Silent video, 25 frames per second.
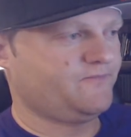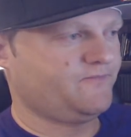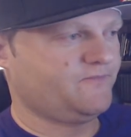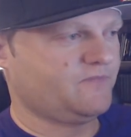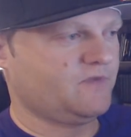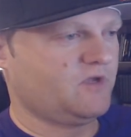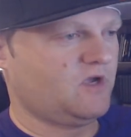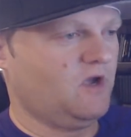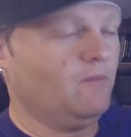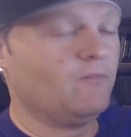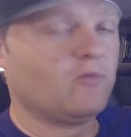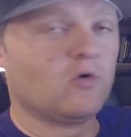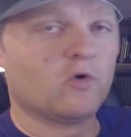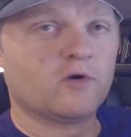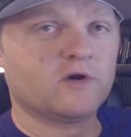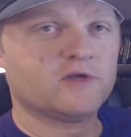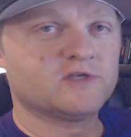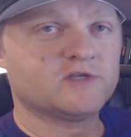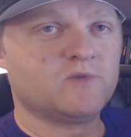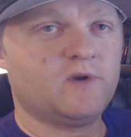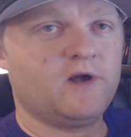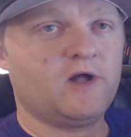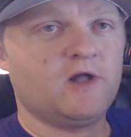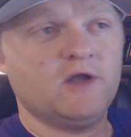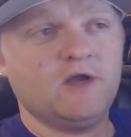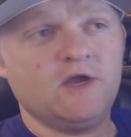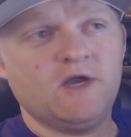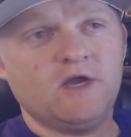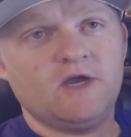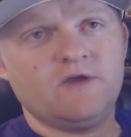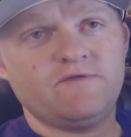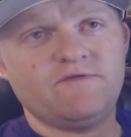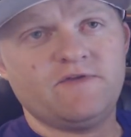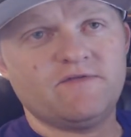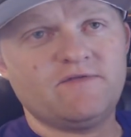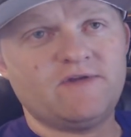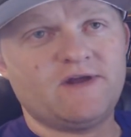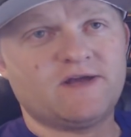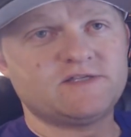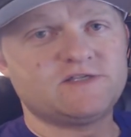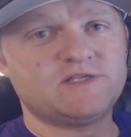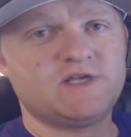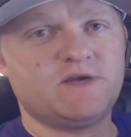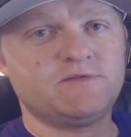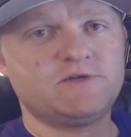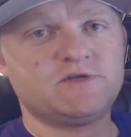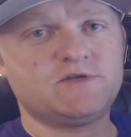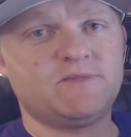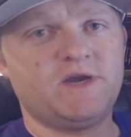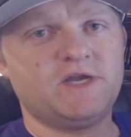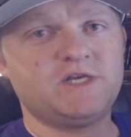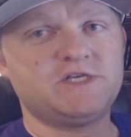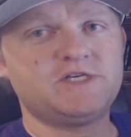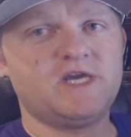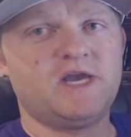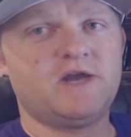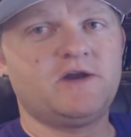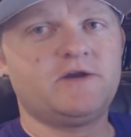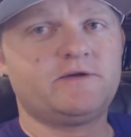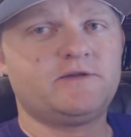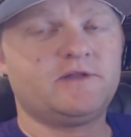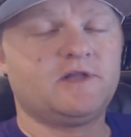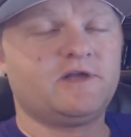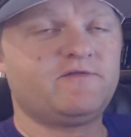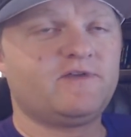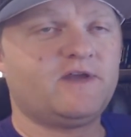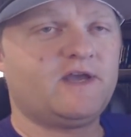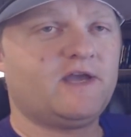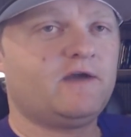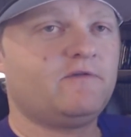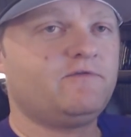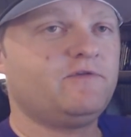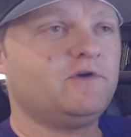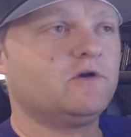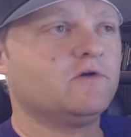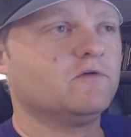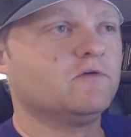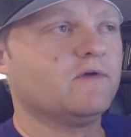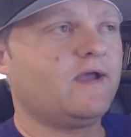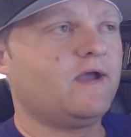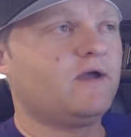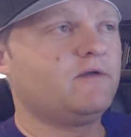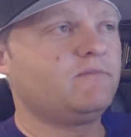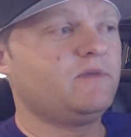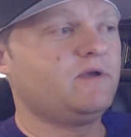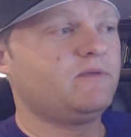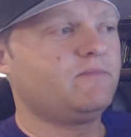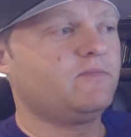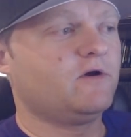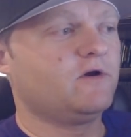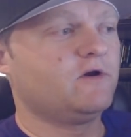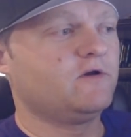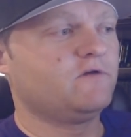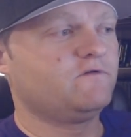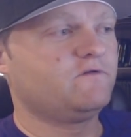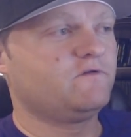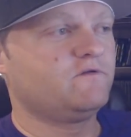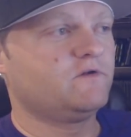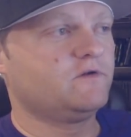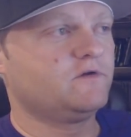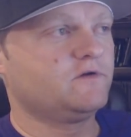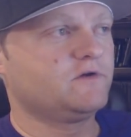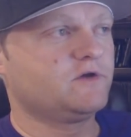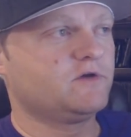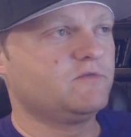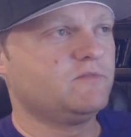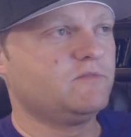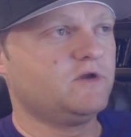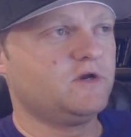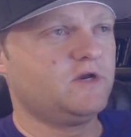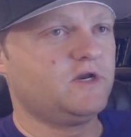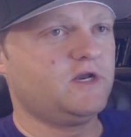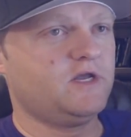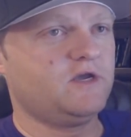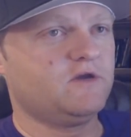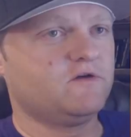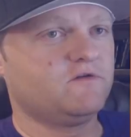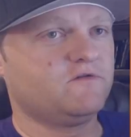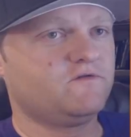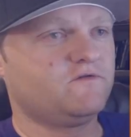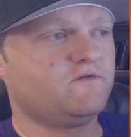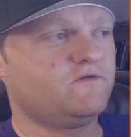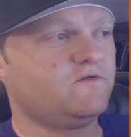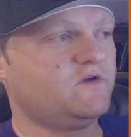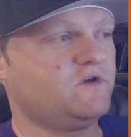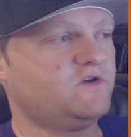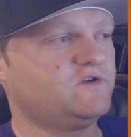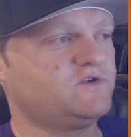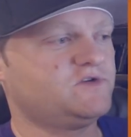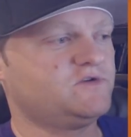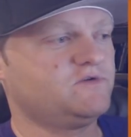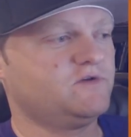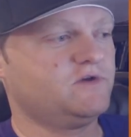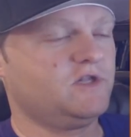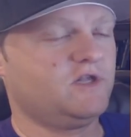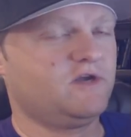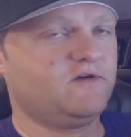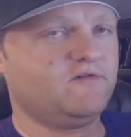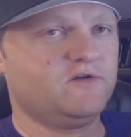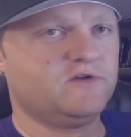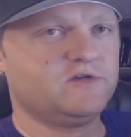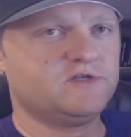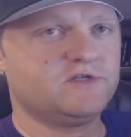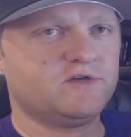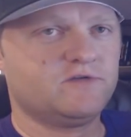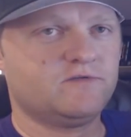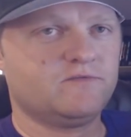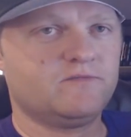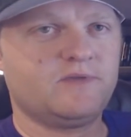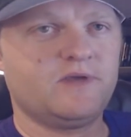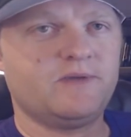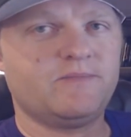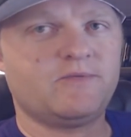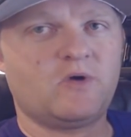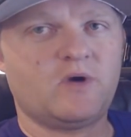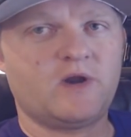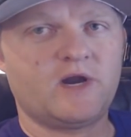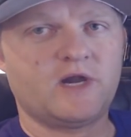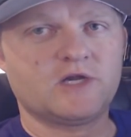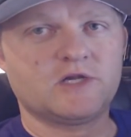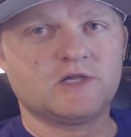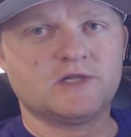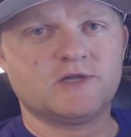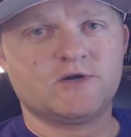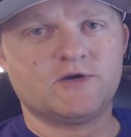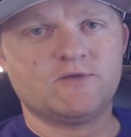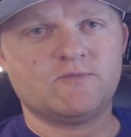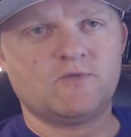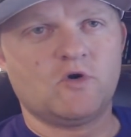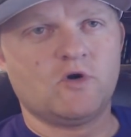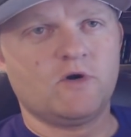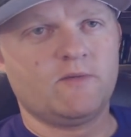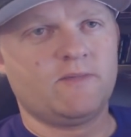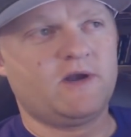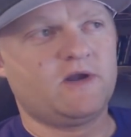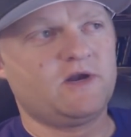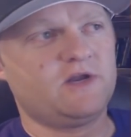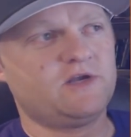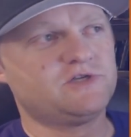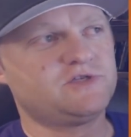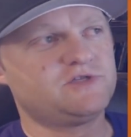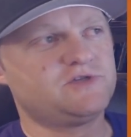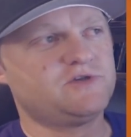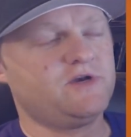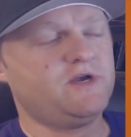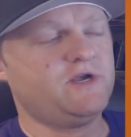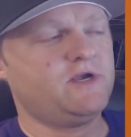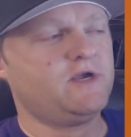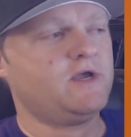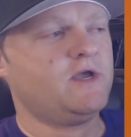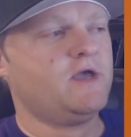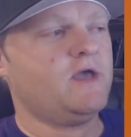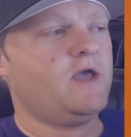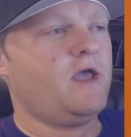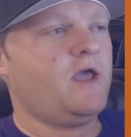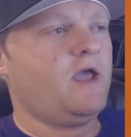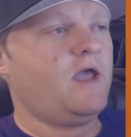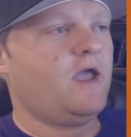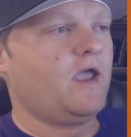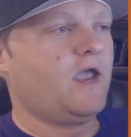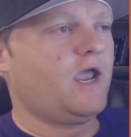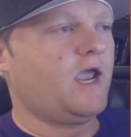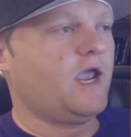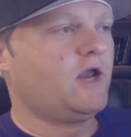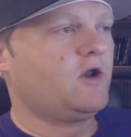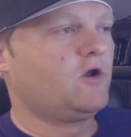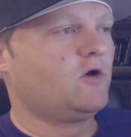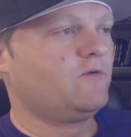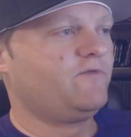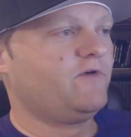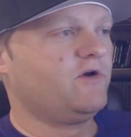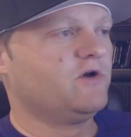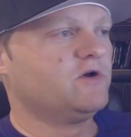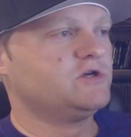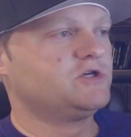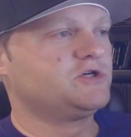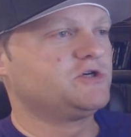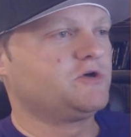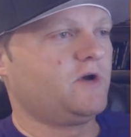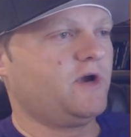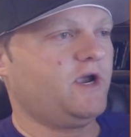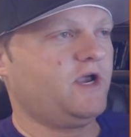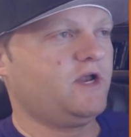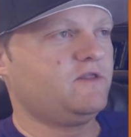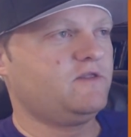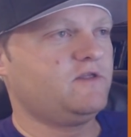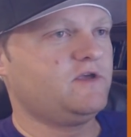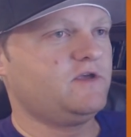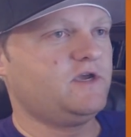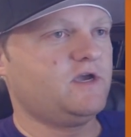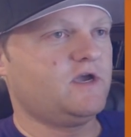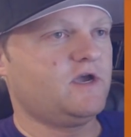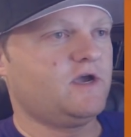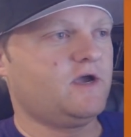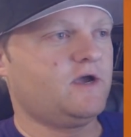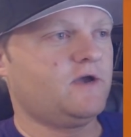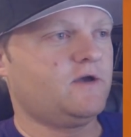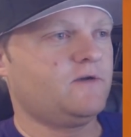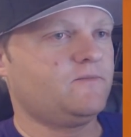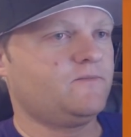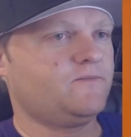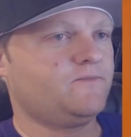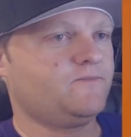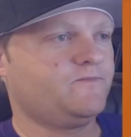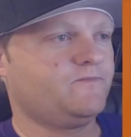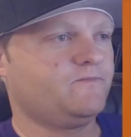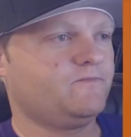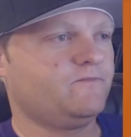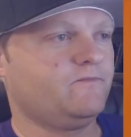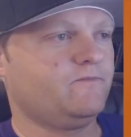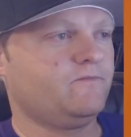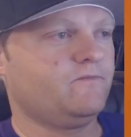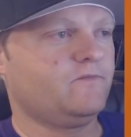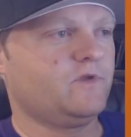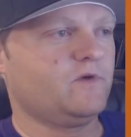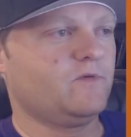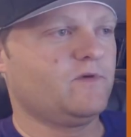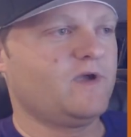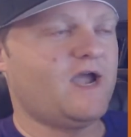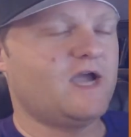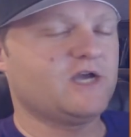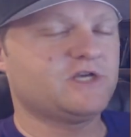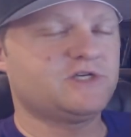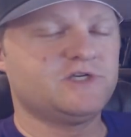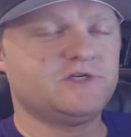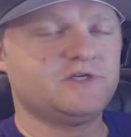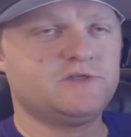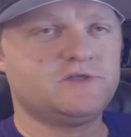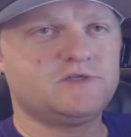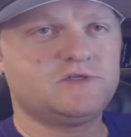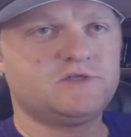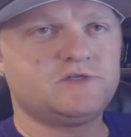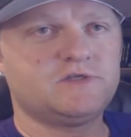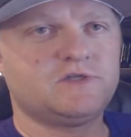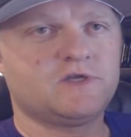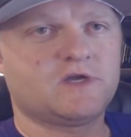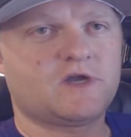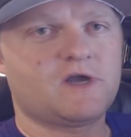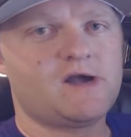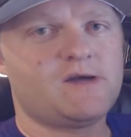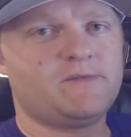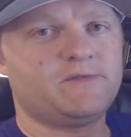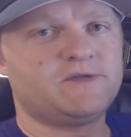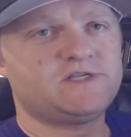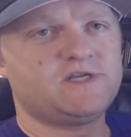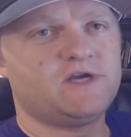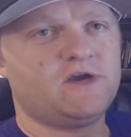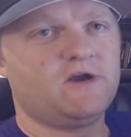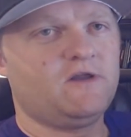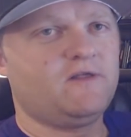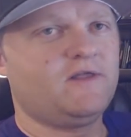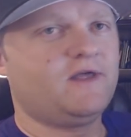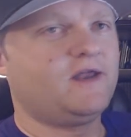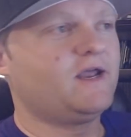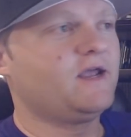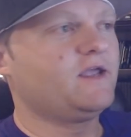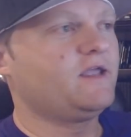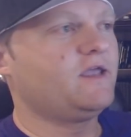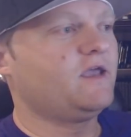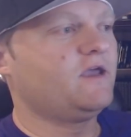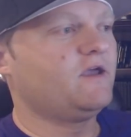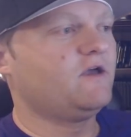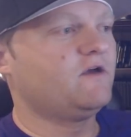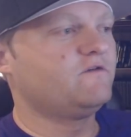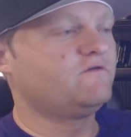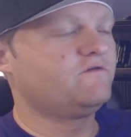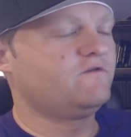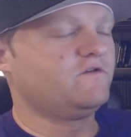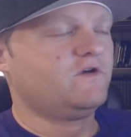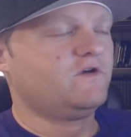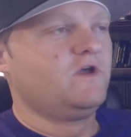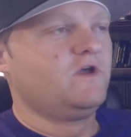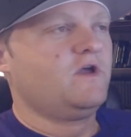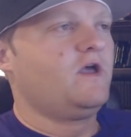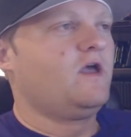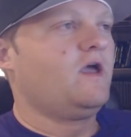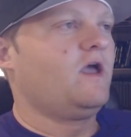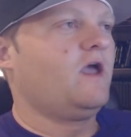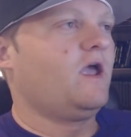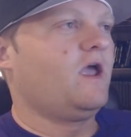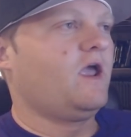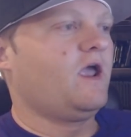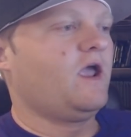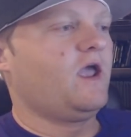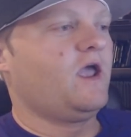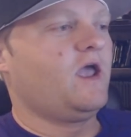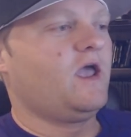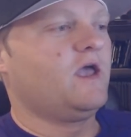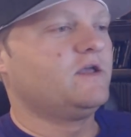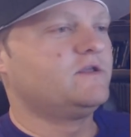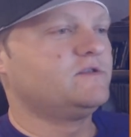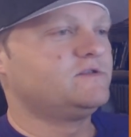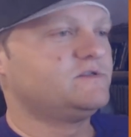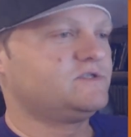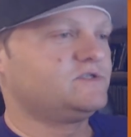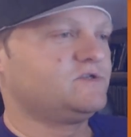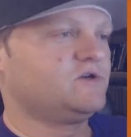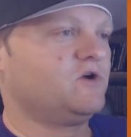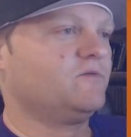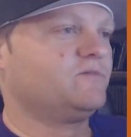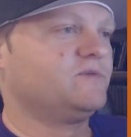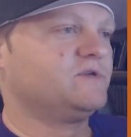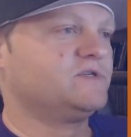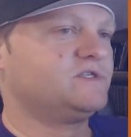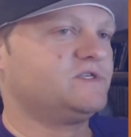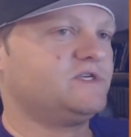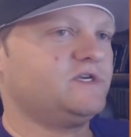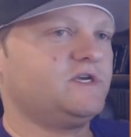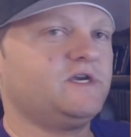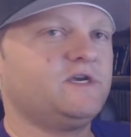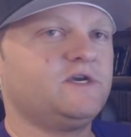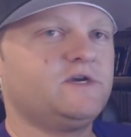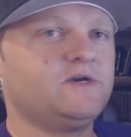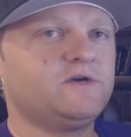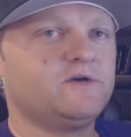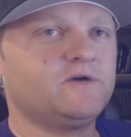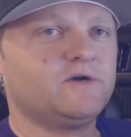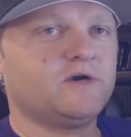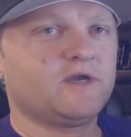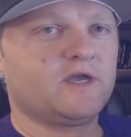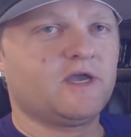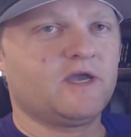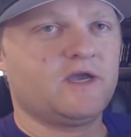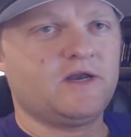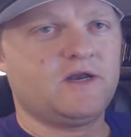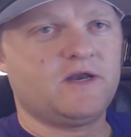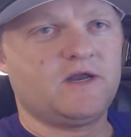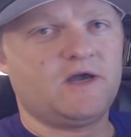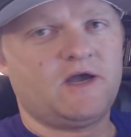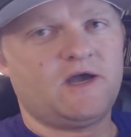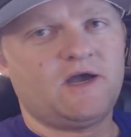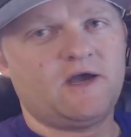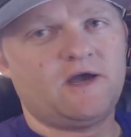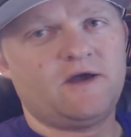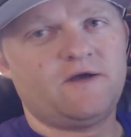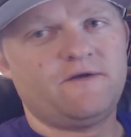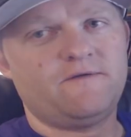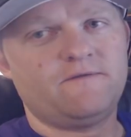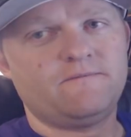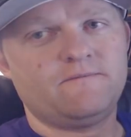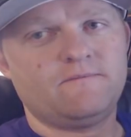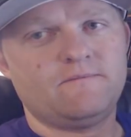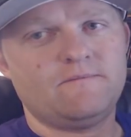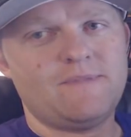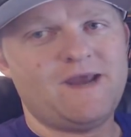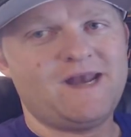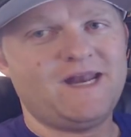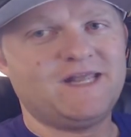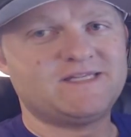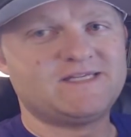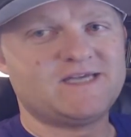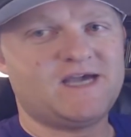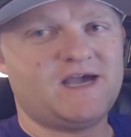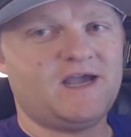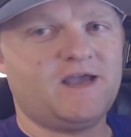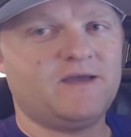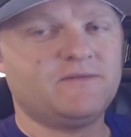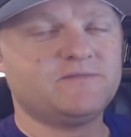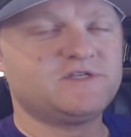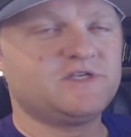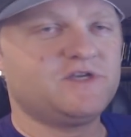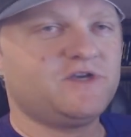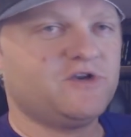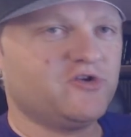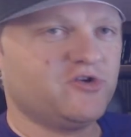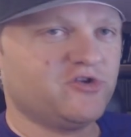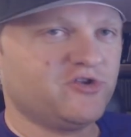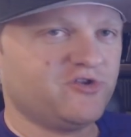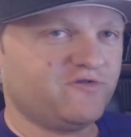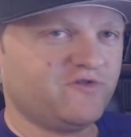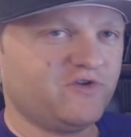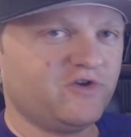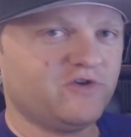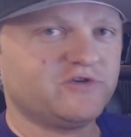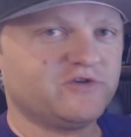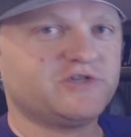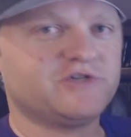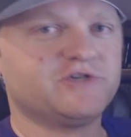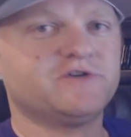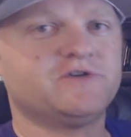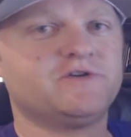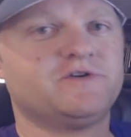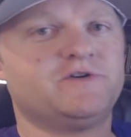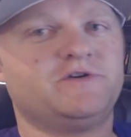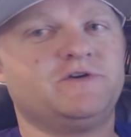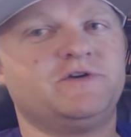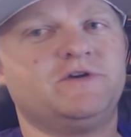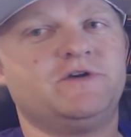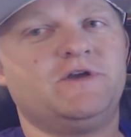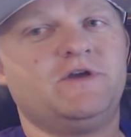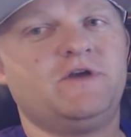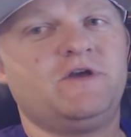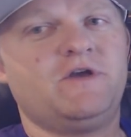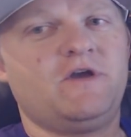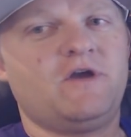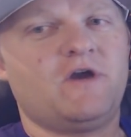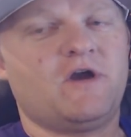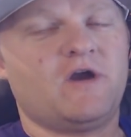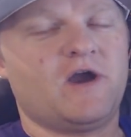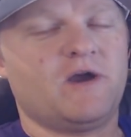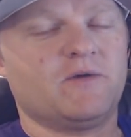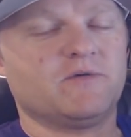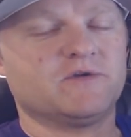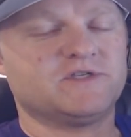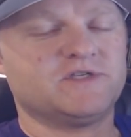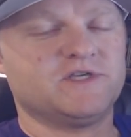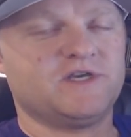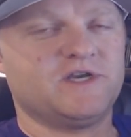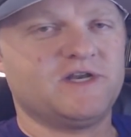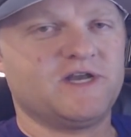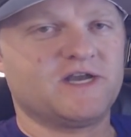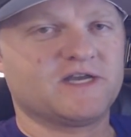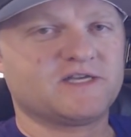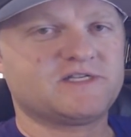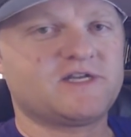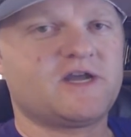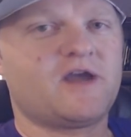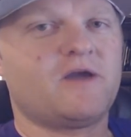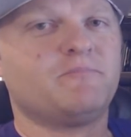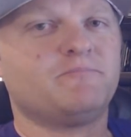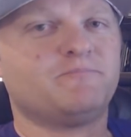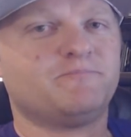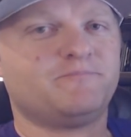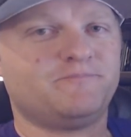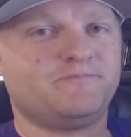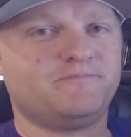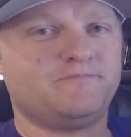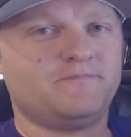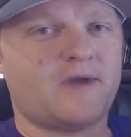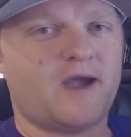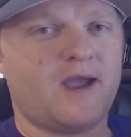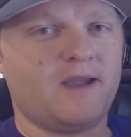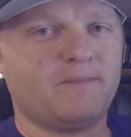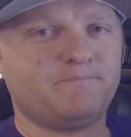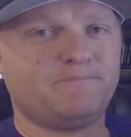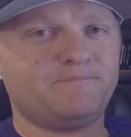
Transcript: aboard as well. If you have not subbed to my channel, I'd love to have you around, be part of the little community of history lovers and people wanting to learn more about history. And hope you're enjoying the um, the reactions, the commentary that I give, and hope to see you again um, many times here in the future. All right, we'll see you next time. Bye.